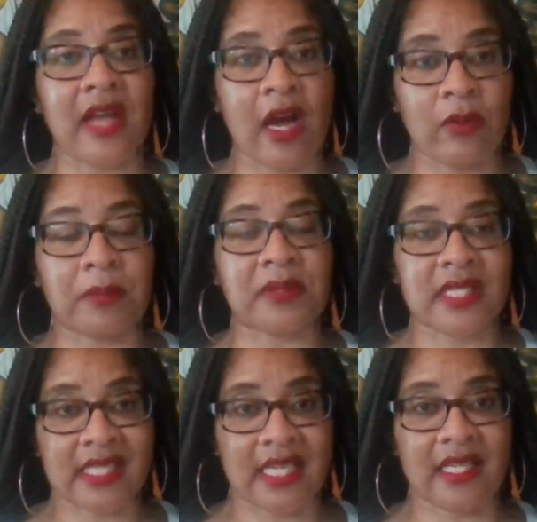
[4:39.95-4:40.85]
how we
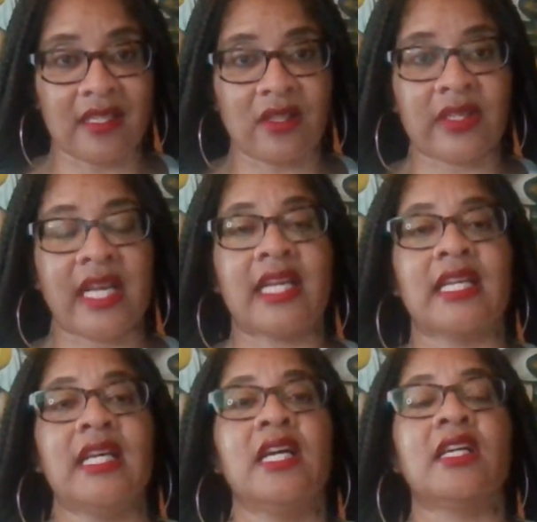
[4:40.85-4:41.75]
present, okay?